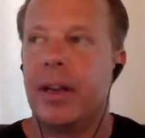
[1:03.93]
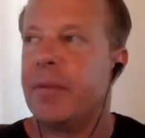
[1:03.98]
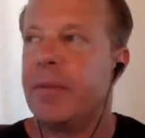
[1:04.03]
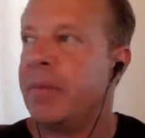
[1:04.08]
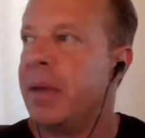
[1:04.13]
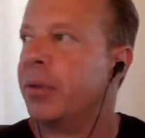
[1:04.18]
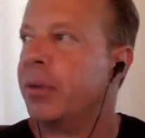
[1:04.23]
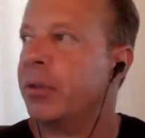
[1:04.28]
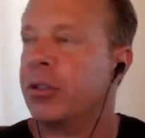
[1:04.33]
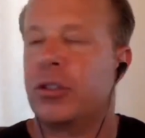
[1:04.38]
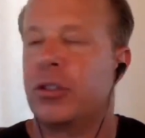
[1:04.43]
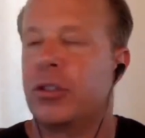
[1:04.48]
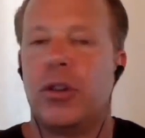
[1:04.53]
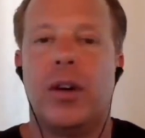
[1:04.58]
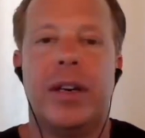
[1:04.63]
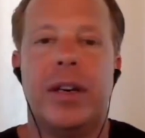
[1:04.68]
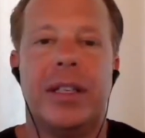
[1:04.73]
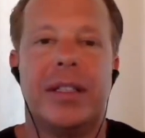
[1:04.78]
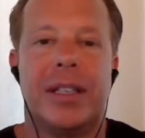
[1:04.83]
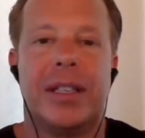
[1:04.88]
People are
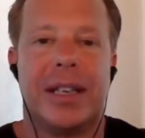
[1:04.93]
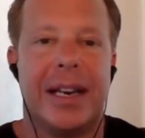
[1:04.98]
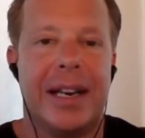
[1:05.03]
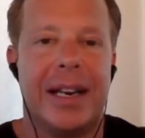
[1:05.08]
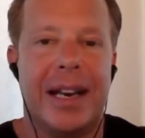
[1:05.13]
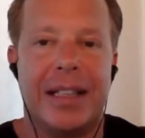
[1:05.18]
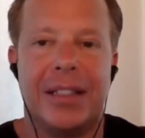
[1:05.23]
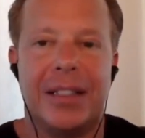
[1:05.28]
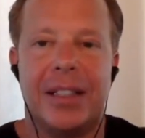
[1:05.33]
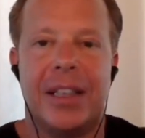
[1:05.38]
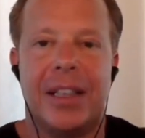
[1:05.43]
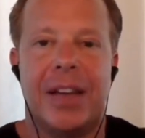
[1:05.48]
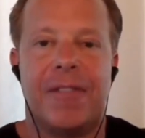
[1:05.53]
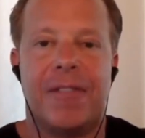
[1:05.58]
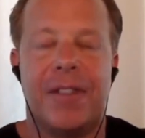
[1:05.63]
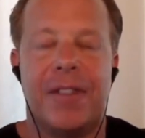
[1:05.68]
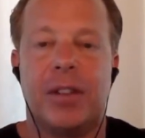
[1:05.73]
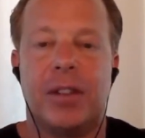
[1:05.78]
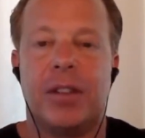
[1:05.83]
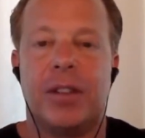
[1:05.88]
starting to connect to that
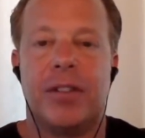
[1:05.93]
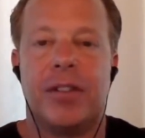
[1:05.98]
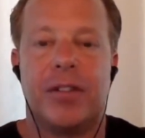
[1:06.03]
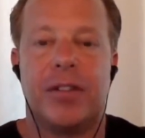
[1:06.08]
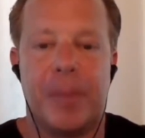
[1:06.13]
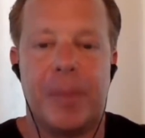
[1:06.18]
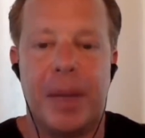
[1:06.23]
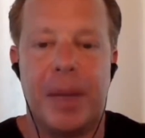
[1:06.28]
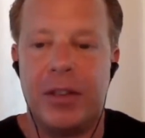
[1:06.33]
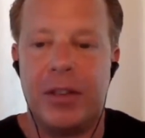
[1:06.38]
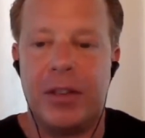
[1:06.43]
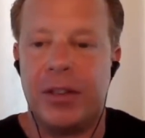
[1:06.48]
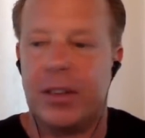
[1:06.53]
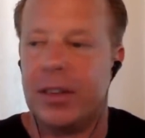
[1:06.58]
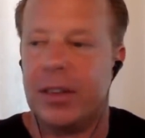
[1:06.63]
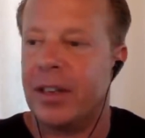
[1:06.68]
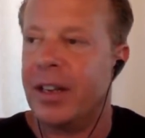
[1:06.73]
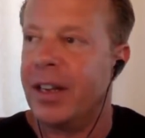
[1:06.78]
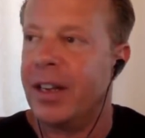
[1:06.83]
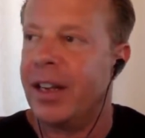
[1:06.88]
field of
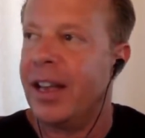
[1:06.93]
information,